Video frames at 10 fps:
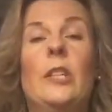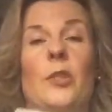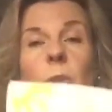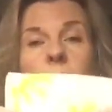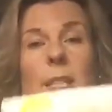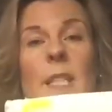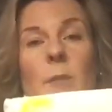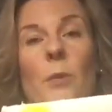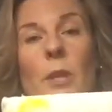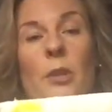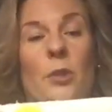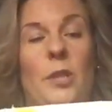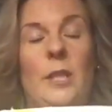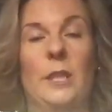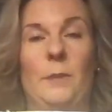So this is what I
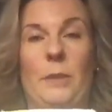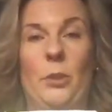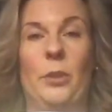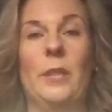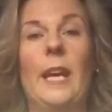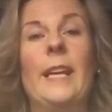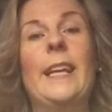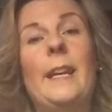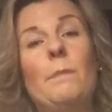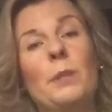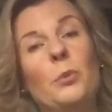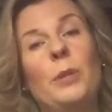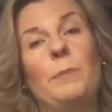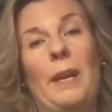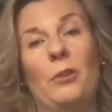use to clean my toilet, and in
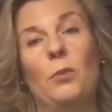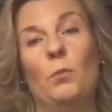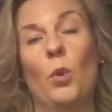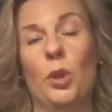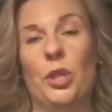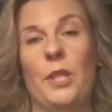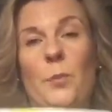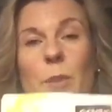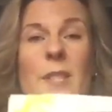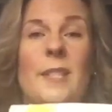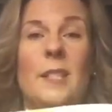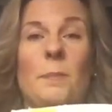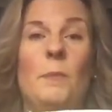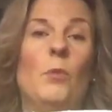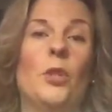between bathroom washes, once this has
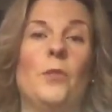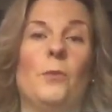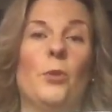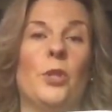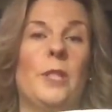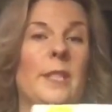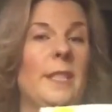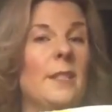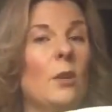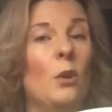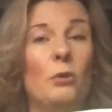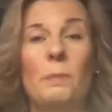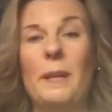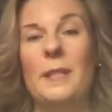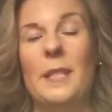been washed at 40 degrees, all
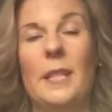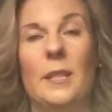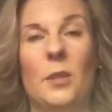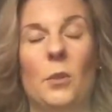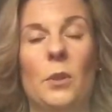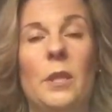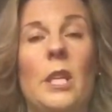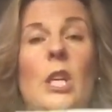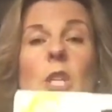the bacteria is gone.